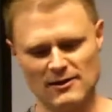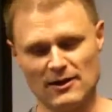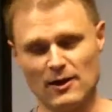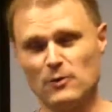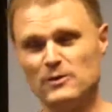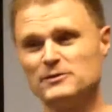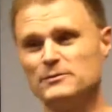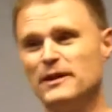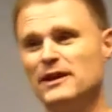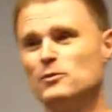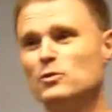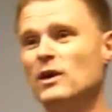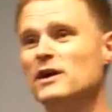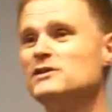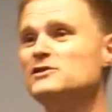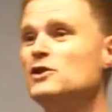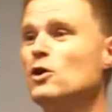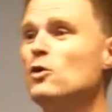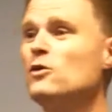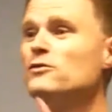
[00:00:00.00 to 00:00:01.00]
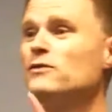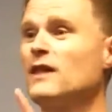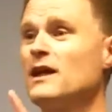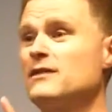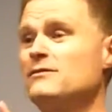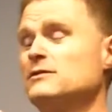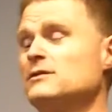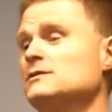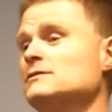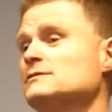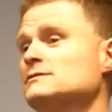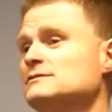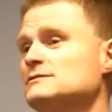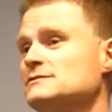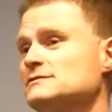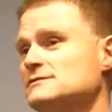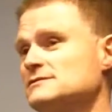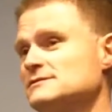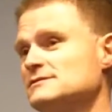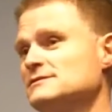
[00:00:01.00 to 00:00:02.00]
They always made one joke flavor,
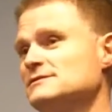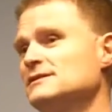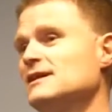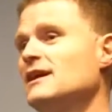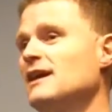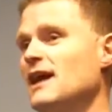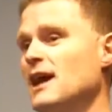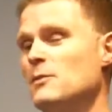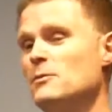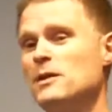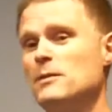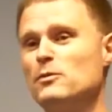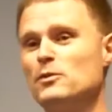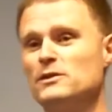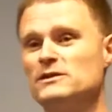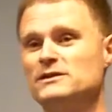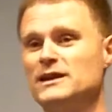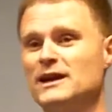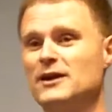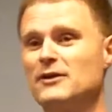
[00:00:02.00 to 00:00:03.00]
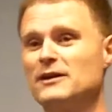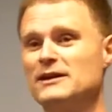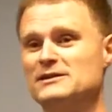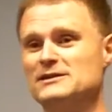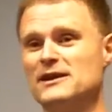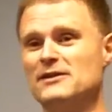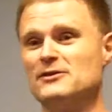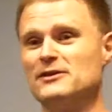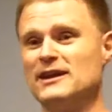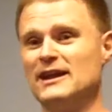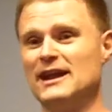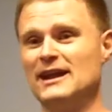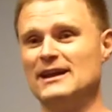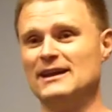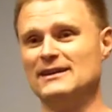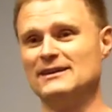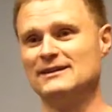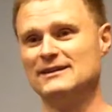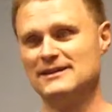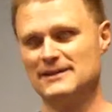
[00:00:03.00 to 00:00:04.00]
and people would dare each other to eat
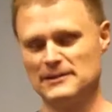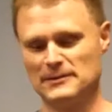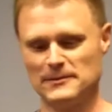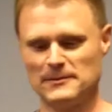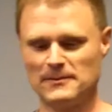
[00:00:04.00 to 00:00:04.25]
it.